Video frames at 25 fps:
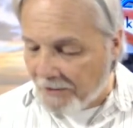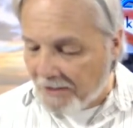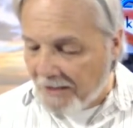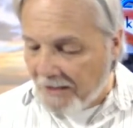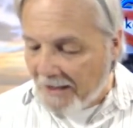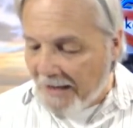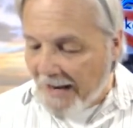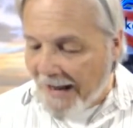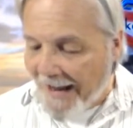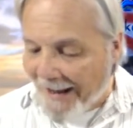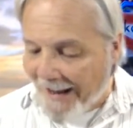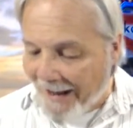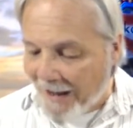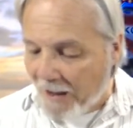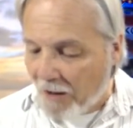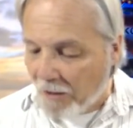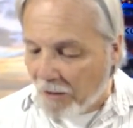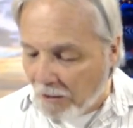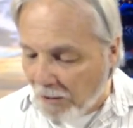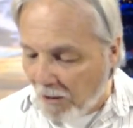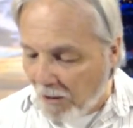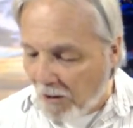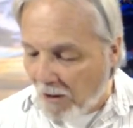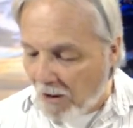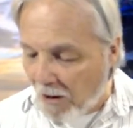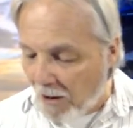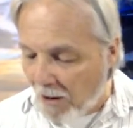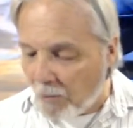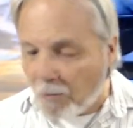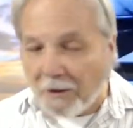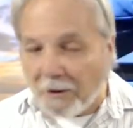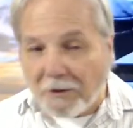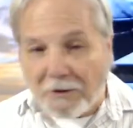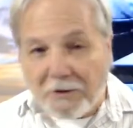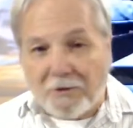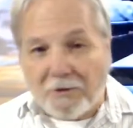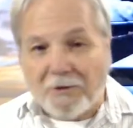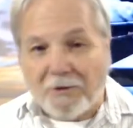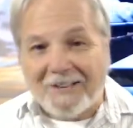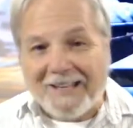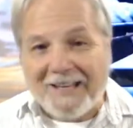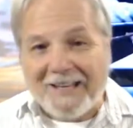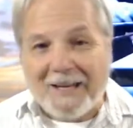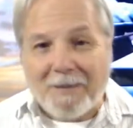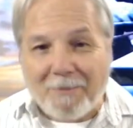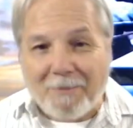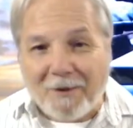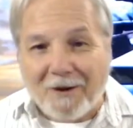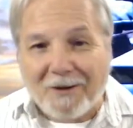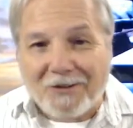"How long will you
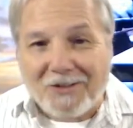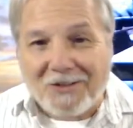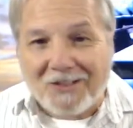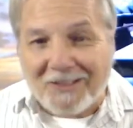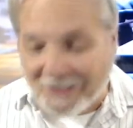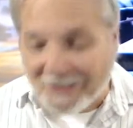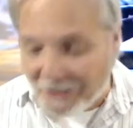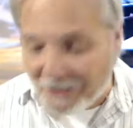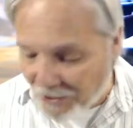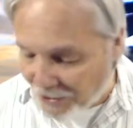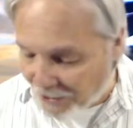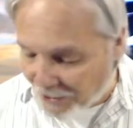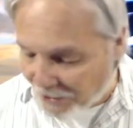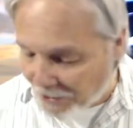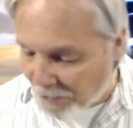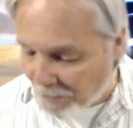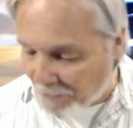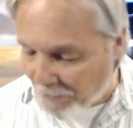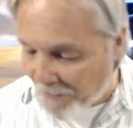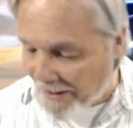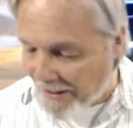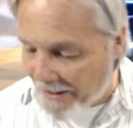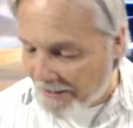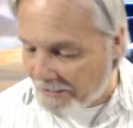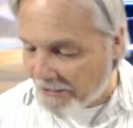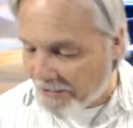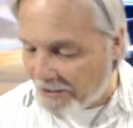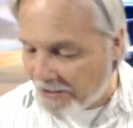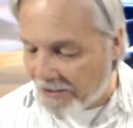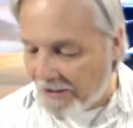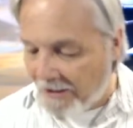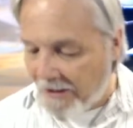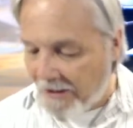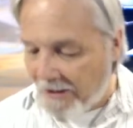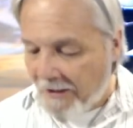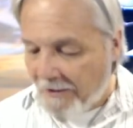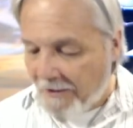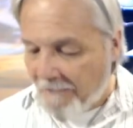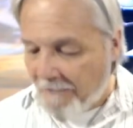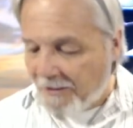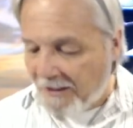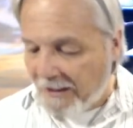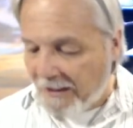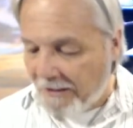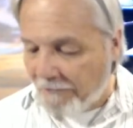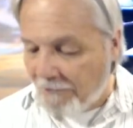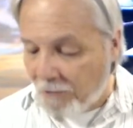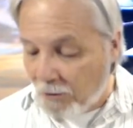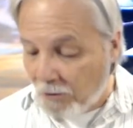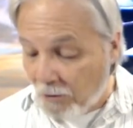keep us in suspense?
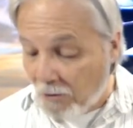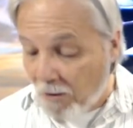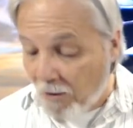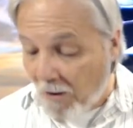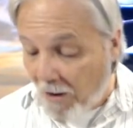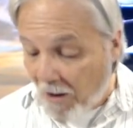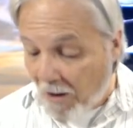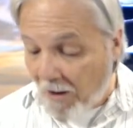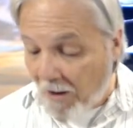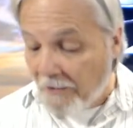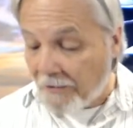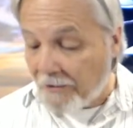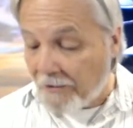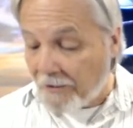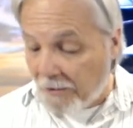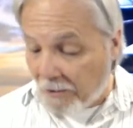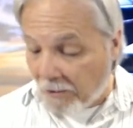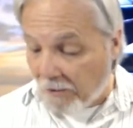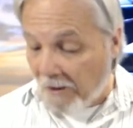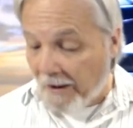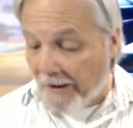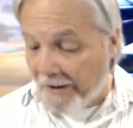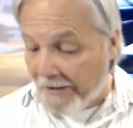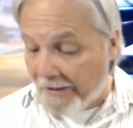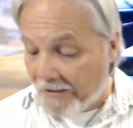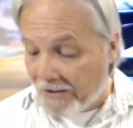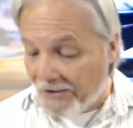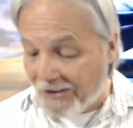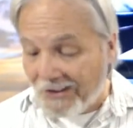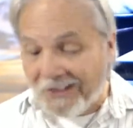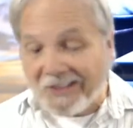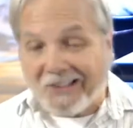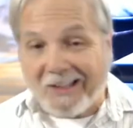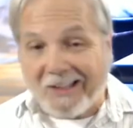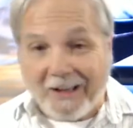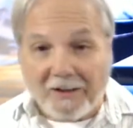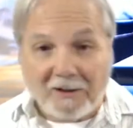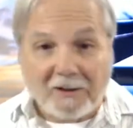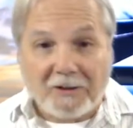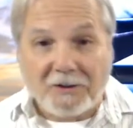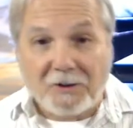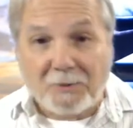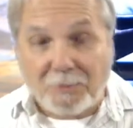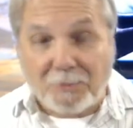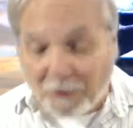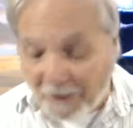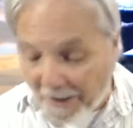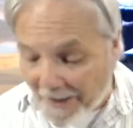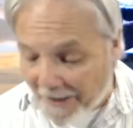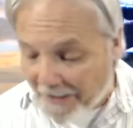If you are the Christ, tell us
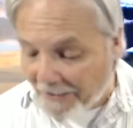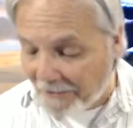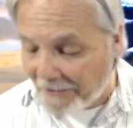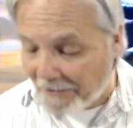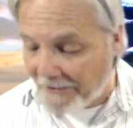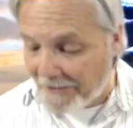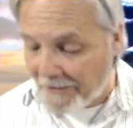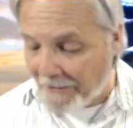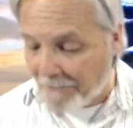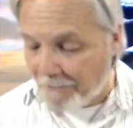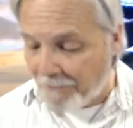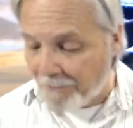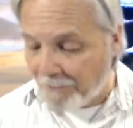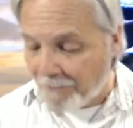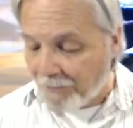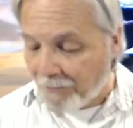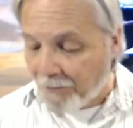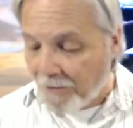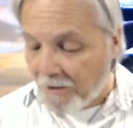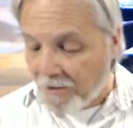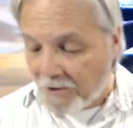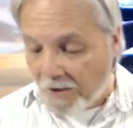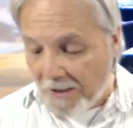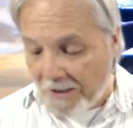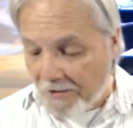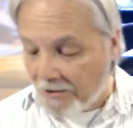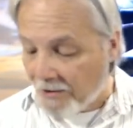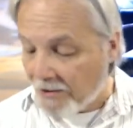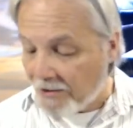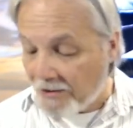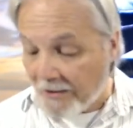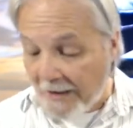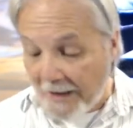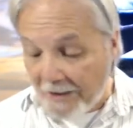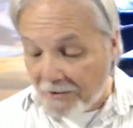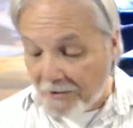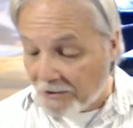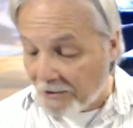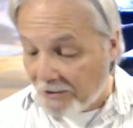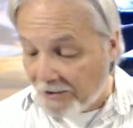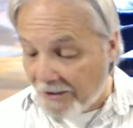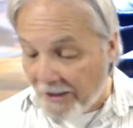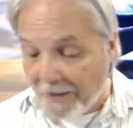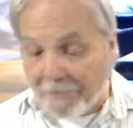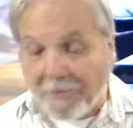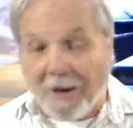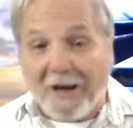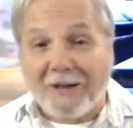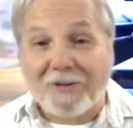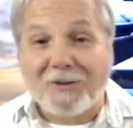plainly." Jesus answered
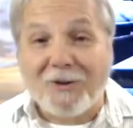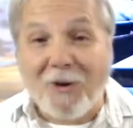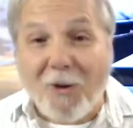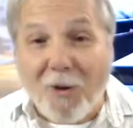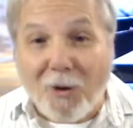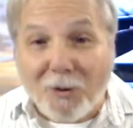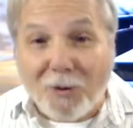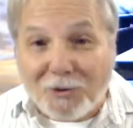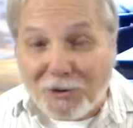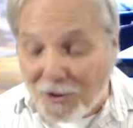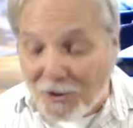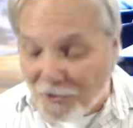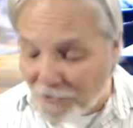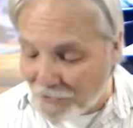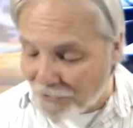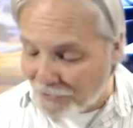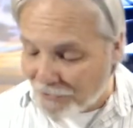them, "I told you,